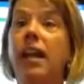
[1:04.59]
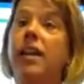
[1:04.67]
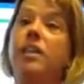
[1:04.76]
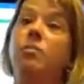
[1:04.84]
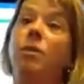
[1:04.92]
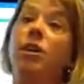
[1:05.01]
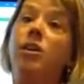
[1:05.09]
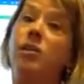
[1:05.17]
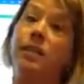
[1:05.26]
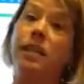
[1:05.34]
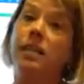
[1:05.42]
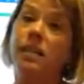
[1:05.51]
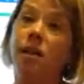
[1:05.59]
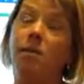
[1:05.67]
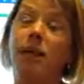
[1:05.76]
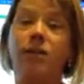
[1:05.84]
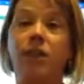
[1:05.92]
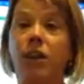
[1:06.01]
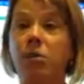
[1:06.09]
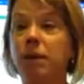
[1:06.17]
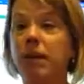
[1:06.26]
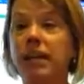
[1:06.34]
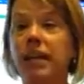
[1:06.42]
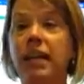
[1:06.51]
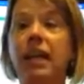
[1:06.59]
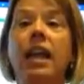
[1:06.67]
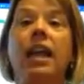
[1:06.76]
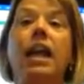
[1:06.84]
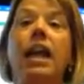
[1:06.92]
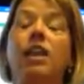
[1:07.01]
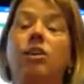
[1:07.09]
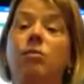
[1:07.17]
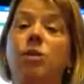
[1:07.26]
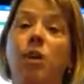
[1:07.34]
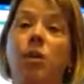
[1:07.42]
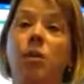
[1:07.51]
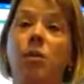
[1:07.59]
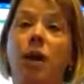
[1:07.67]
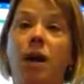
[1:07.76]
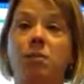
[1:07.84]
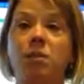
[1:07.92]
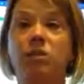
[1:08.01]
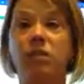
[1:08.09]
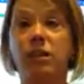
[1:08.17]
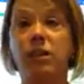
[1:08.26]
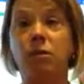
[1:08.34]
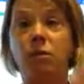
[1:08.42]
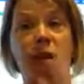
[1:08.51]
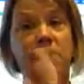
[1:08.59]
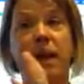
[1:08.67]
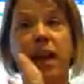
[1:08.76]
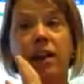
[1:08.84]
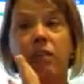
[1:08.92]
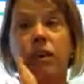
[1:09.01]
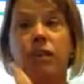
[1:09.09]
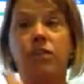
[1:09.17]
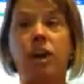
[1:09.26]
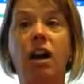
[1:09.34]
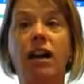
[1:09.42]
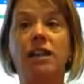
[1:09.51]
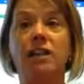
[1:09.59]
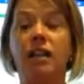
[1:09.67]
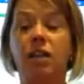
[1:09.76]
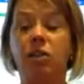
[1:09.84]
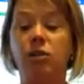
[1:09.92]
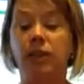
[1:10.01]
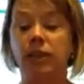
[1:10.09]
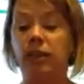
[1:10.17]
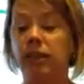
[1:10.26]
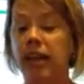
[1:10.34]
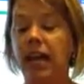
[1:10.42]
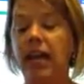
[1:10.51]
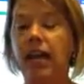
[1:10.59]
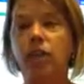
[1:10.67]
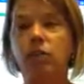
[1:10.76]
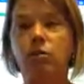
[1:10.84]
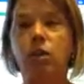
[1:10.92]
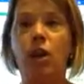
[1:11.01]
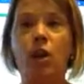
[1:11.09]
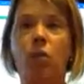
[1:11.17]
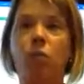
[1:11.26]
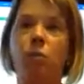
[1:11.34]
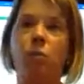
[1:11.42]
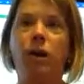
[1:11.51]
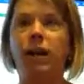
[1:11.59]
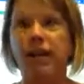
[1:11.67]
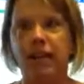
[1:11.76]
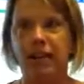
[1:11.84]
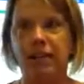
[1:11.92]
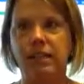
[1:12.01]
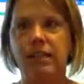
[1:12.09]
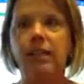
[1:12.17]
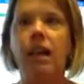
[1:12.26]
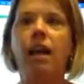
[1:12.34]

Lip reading: It's where you see something very quickly and you know, you just see one pattern of dots and you can look at it and you know what it is.